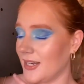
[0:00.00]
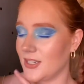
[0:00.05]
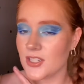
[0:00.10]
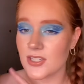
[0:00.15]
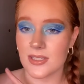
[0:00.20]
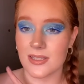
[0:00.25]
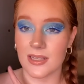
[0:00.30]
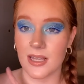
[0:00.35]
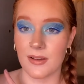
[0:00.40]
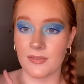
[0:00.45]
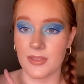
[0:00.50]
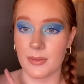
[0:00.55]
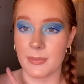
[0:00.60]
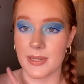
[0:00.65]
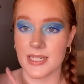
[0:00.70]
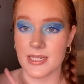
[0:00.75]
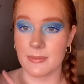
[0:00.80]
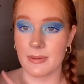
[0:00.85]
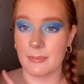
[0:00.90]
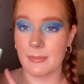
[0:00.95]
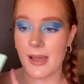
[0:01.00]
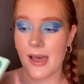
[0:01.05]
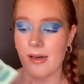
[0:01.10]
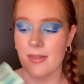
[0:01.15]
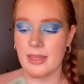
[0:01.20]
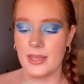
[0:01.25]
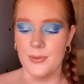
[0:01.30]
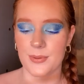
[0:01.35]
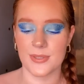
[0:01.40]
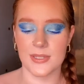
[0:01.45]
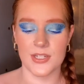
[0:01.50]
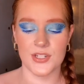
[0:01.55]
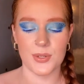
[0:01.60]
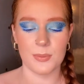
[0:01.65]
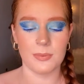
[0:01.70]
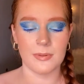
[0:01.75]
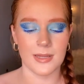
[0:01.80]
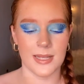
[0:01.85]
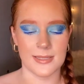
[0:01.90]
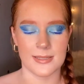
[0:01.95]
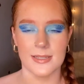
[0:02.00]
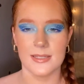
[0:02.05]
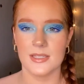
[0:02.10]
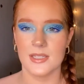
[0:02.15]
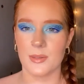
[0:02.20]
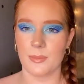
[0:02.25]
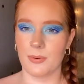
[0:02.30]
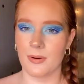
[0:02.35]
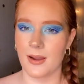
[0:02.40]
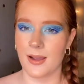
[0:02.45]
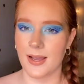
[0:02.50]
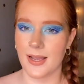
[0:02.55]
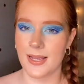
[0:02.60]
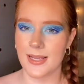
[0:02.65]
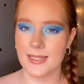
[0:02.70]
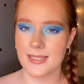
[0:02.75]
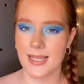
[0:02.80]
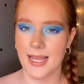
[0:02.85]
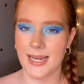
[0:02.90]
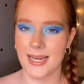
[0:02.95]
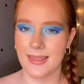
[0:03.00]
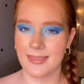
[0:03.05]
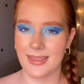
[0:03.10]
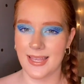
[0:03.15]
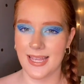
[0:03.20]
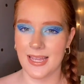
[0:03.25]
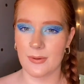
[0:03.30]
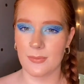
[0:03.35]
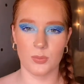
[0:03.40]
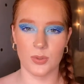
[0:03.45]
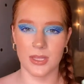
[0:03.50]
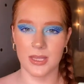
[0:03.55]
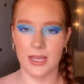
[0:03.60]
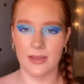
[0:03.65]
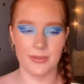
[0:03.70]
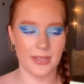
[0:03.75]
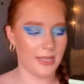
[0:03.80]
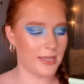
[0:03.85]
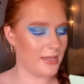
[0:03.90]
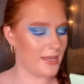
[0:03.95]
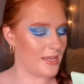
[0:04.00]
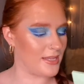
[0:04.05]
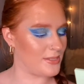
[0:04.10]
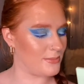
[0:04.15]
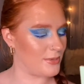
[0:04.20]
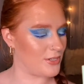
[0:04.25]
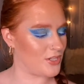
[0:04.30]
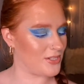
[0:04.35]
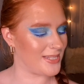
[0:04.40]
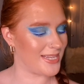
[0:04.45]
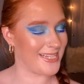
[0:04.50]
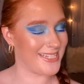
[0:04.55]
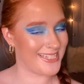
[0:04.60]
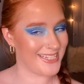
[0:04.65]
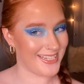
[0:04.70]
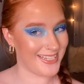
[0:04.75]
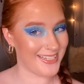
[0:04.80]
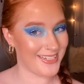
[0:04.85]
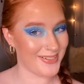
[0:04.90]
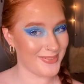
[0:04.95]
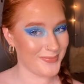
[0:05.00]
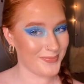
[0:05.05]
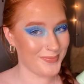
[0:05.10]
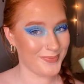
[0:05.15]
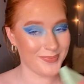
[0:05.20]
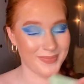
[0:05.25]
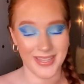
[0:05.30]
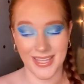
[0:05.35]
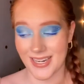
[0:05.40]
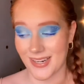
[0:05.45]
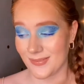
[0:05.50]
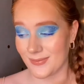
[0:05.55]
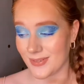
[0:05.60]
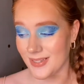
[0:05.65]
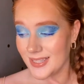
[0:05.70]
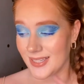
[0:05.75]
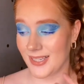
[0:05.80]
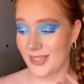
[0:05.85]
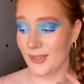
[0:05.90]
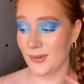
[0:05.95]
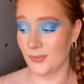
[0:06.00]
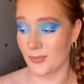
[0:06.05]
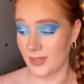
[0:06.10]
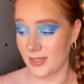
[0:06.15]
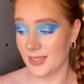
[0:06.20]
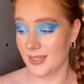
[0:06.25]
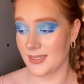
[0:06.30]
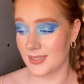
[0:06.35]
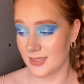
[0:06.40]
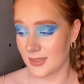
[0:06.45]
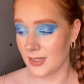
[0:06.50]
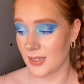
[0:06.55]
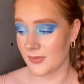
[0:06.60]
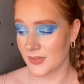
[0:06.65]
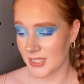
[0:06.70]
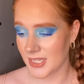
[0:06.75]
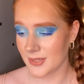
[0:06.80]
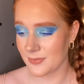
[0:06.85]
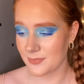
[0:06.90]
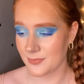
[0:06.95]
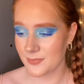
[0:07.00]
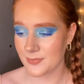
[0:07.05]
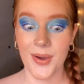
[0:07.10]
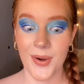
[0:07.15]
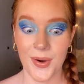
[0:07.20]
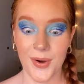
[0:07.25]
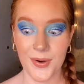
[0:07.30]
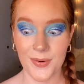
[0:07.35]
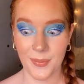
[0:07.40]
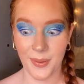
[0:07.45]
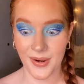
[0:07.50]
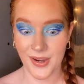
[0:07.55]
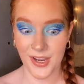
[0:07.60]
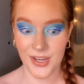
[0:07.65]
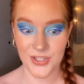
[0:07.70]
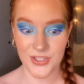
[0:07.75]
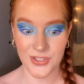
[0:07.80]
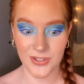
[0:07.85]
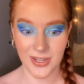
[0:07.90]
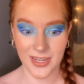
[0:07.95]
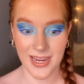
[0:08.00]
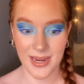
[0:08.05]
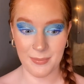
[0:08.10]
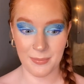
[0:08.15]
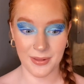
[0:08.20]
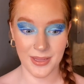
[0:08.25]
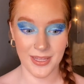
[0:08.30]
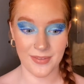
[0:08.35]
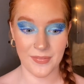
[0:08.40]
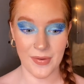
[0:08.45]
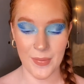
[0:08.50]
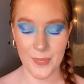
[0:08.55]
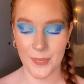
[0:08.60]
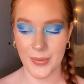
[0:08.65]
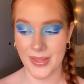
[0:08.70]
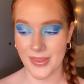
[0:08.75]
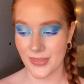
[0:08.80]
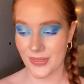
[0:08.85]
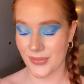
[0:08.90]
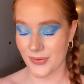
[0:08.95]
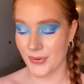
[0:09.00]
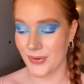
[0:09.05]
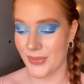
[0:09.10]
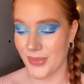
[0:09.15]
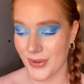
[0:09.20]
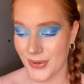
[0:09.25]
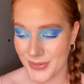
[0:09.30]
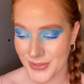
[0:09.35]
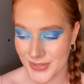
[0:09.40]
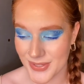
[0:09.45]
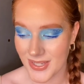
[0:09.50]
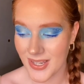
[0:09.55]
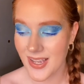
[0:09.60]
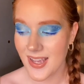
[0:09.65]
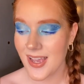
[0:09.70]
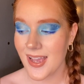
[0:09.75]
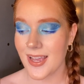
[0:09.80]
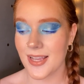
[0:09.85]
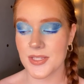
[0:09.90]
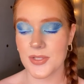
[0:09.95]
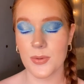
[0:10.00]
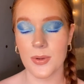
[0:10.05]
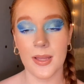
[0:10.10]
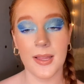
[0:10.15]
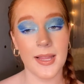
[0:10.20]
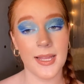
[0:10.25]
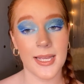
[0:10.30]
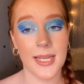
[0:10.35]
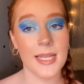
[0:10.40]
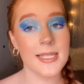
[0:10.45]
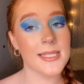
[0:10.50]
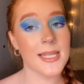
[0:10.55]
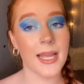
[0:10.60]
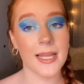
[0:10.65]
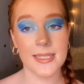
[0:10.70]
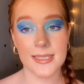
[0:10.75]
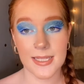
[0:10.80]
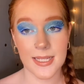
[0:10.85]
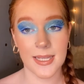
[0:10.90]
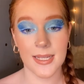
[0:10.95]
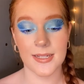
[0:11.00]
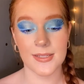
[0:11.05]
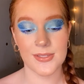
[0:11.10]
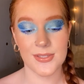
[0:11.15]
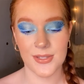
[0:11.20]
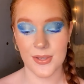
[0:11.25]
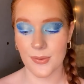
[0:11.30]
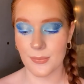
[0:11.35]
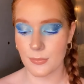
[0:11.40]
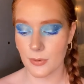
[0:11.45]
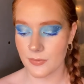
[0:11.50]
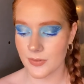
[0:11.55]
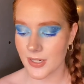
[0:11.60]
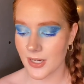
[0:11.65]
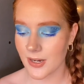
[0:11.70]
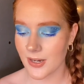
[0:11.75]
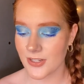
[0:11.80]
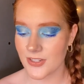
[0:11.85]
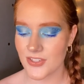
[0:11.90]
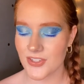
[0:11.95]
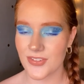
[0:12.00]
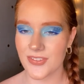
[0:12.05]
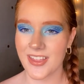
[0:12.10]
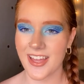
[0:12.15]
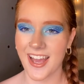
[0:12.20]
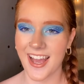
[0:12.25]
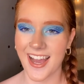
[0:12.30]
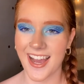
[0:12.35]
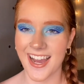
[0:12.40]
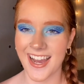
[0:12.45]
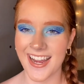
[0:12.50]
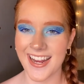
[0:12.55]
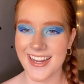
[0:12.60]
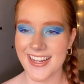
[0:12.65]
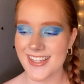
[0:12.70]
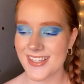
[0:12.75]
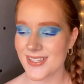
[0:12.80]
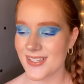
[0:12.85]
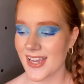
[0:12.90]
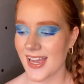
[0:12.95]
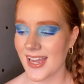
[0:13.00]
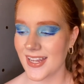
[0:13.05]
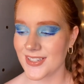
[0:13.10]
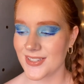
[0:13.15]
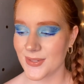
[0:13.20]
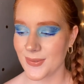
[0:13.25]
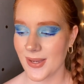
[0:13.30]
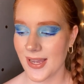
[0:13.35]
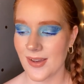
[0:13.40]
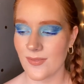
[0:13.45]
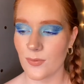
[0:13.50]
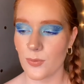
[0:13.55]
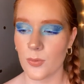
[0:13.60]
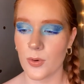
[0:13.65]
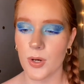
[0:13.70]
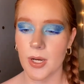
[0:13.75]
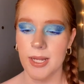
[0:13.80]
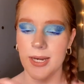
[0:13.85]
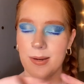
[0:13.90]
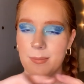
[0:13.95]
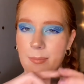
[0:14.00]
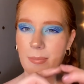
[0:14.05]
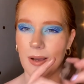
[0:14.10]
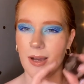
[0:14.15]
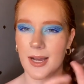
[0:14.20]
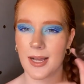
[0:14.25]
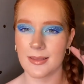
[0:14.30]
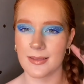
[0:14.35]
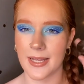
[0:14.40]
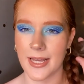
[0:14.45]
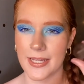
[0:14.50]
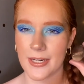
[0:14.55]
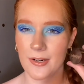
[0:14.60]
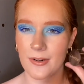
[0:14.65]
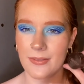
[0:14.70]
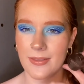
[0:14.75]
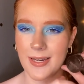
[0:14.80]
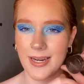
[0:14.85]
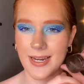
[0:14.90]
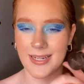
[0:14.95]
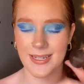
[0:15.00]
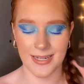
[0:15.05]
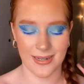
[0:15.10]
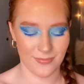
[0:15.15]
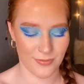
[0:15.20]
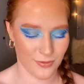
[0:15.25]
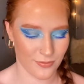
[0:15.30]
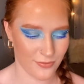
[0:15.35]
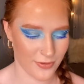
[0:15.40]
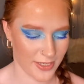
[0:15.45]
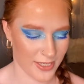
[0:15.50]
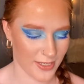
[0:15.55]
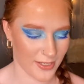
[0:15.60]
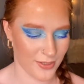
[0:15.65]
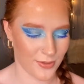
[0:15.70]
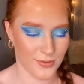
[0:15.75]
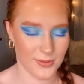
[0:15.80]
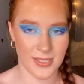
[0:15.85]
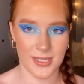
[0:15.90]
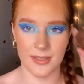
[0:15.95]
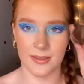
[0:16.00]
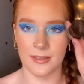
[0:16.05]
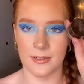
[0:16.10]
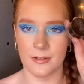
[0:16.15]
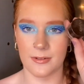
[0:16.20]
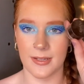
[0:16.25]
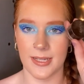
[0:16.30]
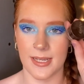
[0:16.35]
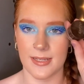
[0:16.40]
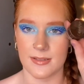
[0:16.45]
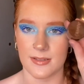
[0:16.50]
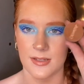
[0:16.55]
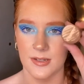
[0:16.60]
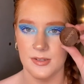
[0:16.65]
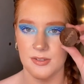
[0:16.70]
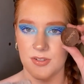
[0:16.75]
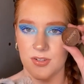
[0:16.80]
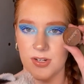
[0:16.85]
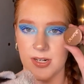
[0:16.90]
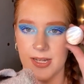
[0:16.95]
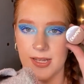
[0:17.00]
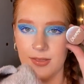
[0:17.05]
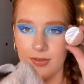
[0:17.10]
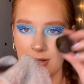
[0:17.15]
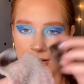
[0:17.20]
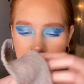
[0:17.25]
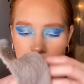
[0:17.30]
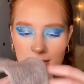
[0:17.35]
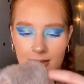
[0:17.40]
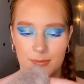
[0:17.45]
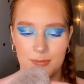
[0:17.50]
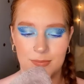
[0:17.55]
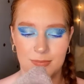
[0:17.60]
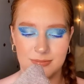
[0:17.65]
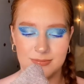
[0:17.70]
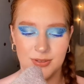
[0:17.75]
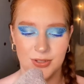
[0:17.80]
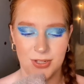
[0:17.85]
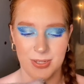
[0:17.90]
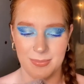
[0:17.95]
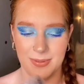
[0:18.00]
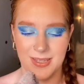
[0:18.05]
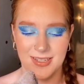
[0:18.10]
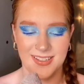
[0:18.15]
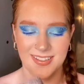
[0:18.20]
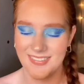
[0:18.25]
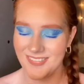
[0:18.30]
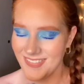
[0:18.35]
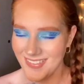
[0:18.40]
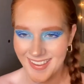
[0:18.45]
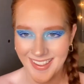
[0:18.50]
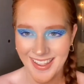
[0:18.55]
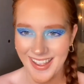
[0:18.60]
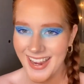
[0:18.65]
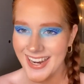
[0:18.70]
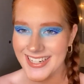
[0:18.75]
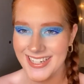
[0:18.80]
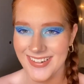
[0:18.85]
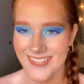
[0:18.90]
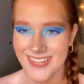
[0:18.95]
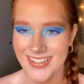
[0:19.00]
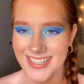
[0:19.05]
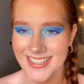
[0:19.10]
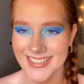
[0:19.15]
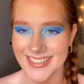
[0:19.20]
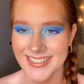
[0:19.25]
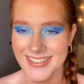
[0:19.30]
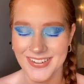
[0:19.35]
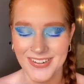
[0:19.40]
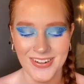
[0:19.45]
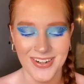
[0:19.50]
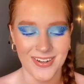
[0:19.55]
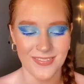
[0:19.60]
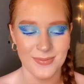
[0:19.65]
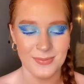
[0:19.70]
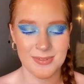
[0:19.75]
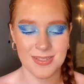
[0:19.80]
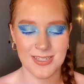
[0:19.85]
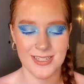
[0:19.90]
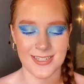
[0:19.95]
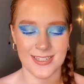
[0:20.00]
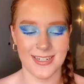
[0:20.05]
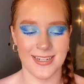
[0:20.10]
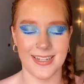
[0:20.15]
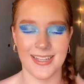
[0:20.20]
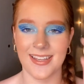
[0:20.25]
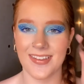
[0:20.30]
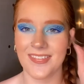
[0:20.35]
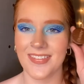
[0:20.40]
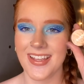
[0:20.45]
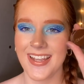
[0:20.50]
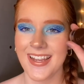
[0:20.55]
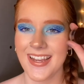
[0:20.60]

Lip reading: I just love the Meant to Be palette. It was such a pleasant surprise. I didn't think I would love it as much as I did, and I really did love it. Oh my gosh, y'all, I can't believe I went through those as quickly as I did. So moving on to the eyes, I do have one pot liner that I never freaking use. It literally has dust on it. Look at it. Look at me. I didn't even clean it off. I'm such an idiot.